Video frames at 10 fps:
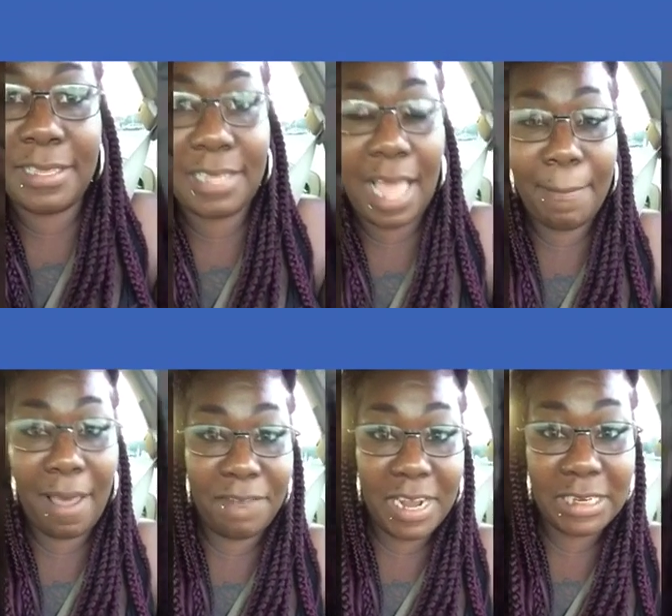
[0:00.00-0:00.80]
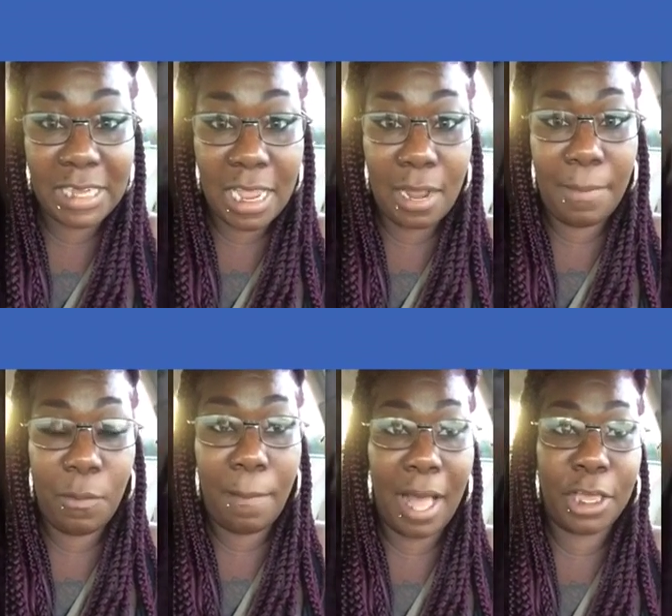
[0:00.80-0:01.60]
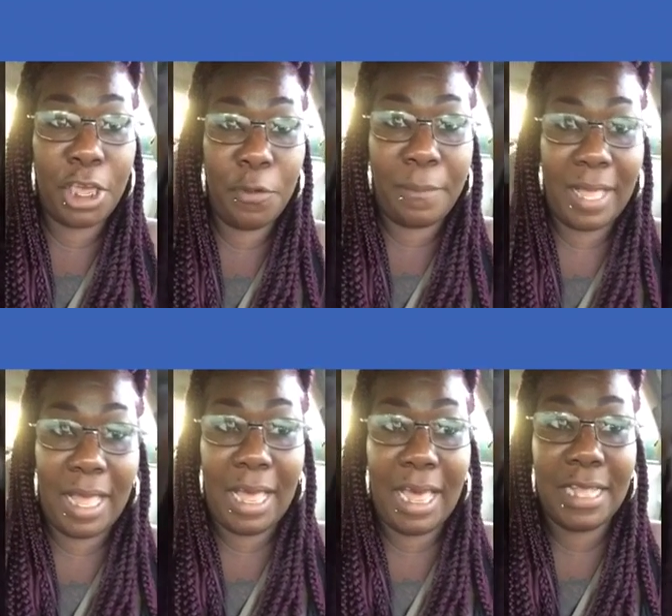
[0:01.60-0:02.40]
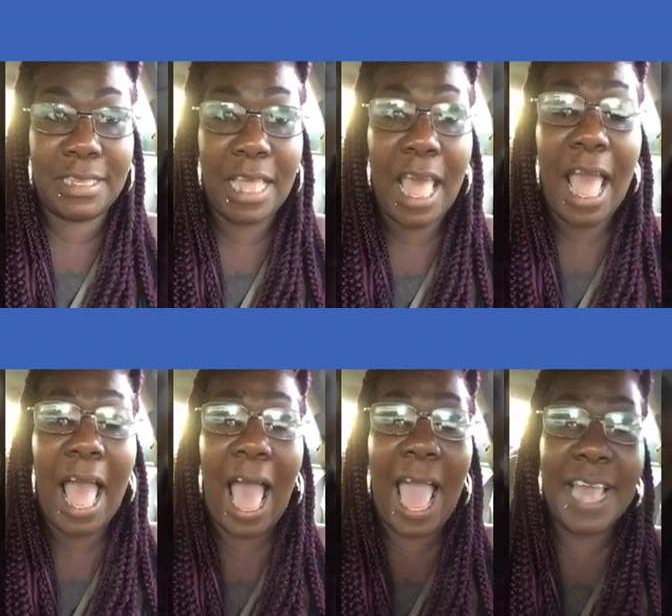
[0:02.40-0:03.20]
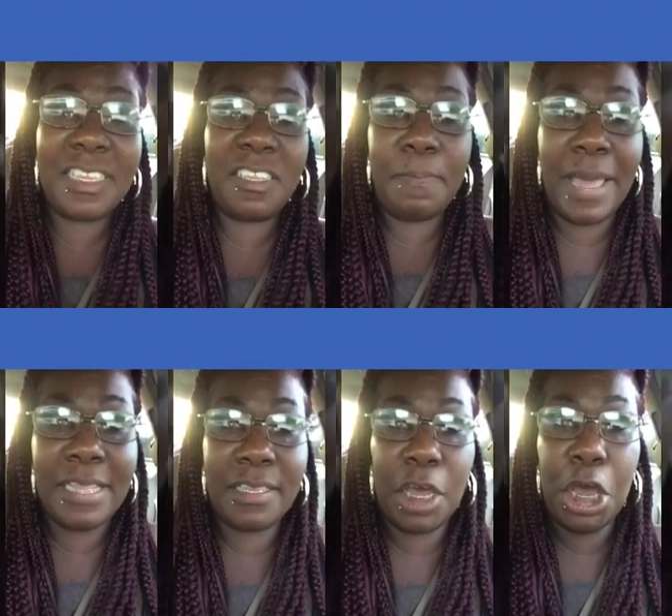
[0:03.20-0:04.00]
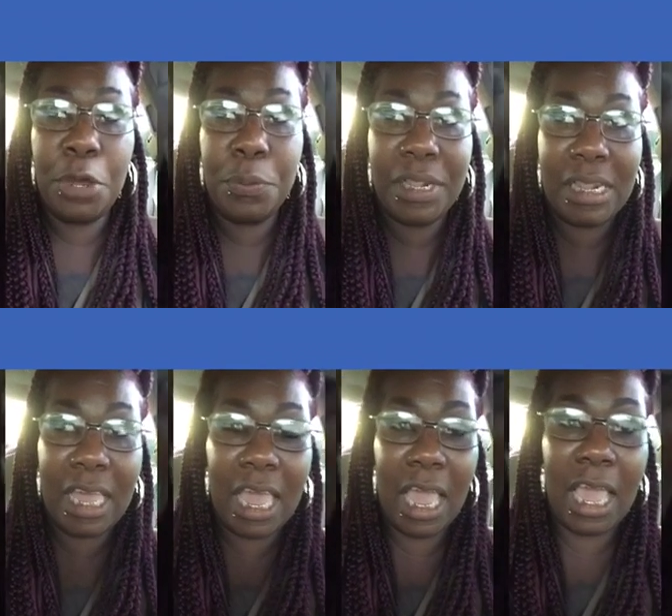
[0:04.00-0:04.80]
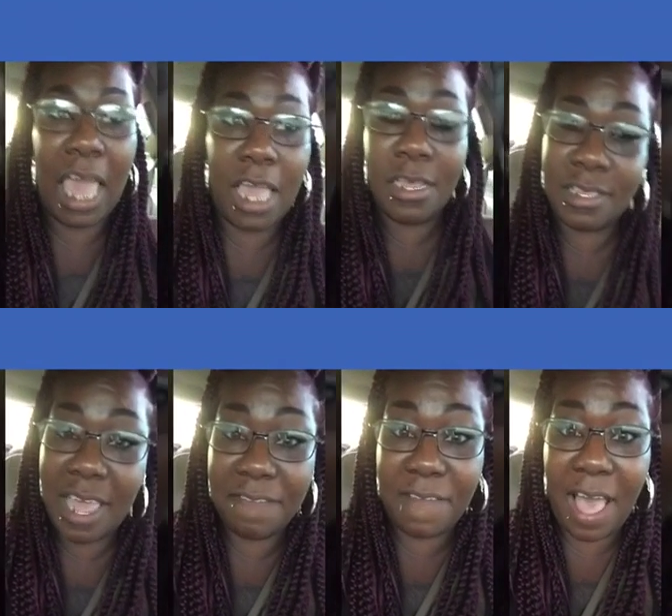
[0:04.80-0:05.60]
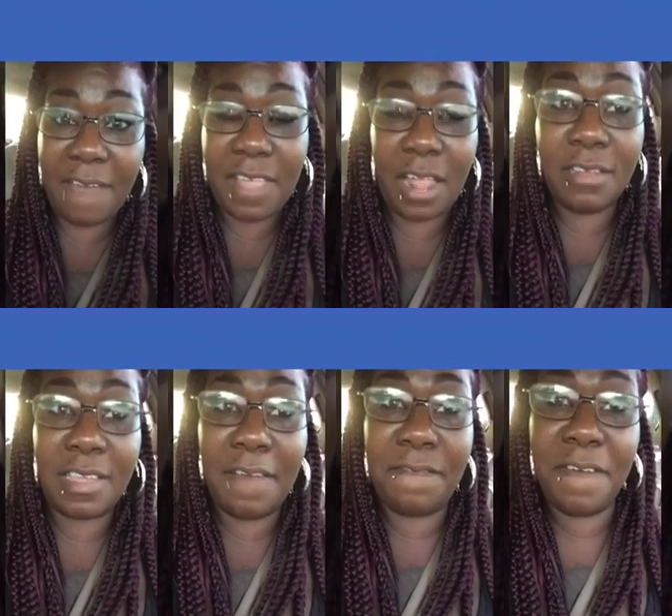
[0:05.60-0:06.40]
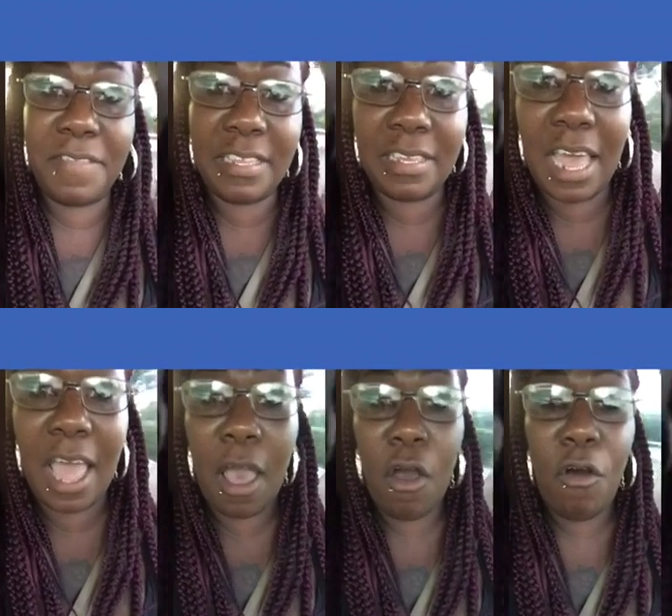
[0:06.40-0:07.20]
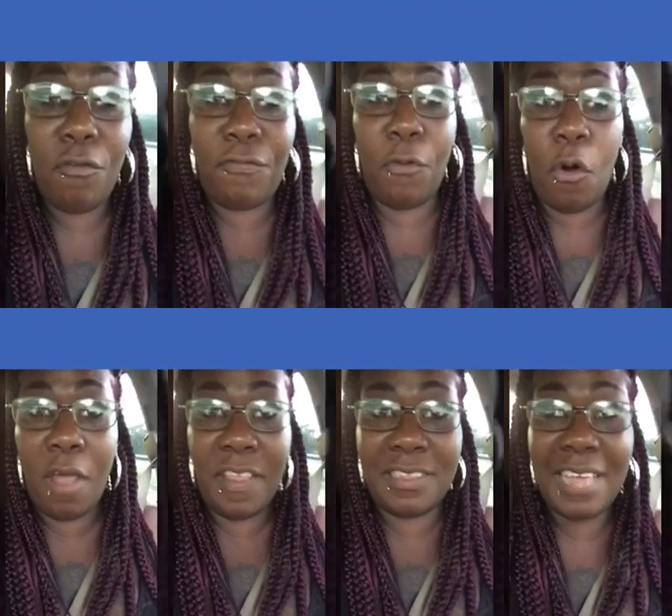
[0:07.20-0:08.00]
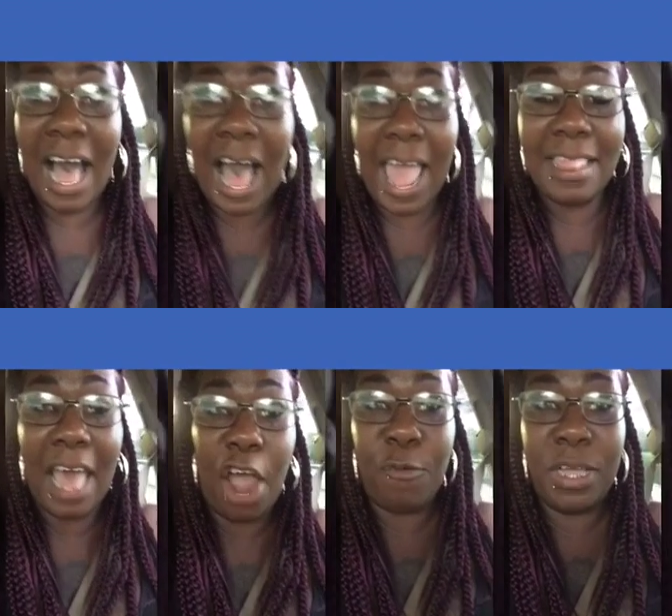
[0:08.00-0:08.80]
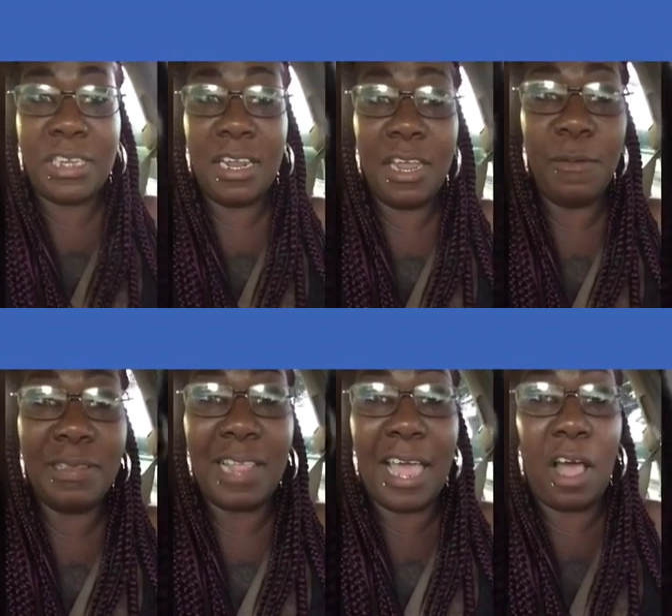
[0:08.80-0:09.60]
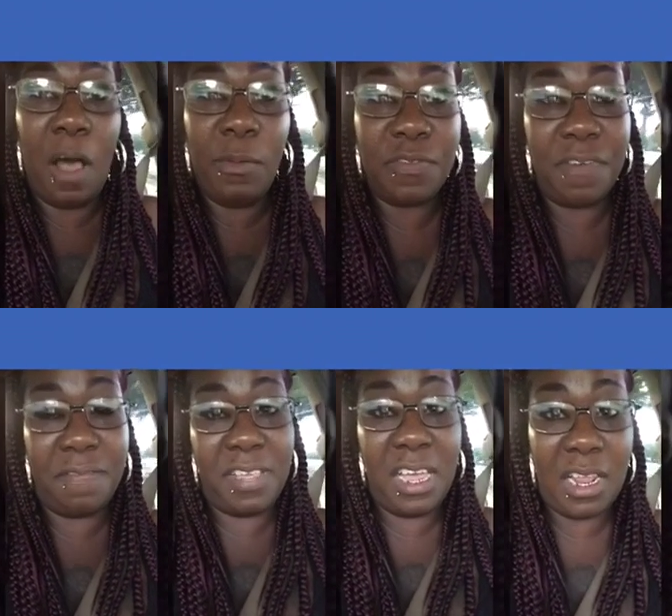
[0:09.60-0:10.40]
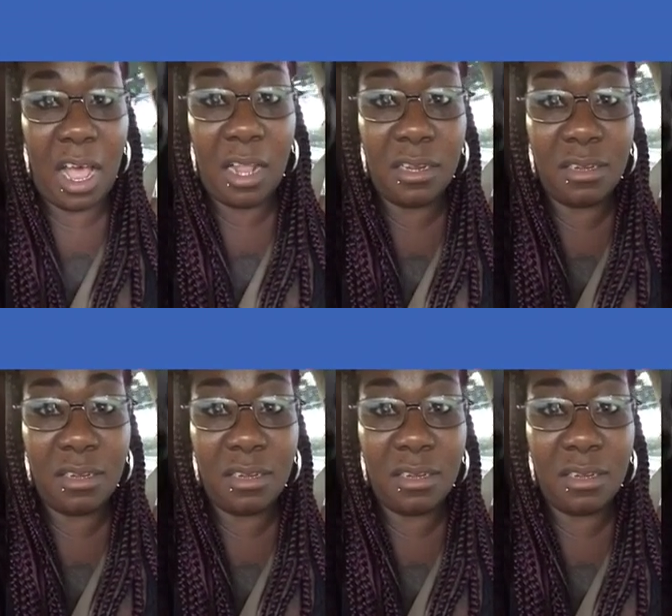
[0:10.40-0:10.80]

by the time I finished hitting them up with my coupons, I spent only, can you say $5.50 for the tie that originally was like almost $15?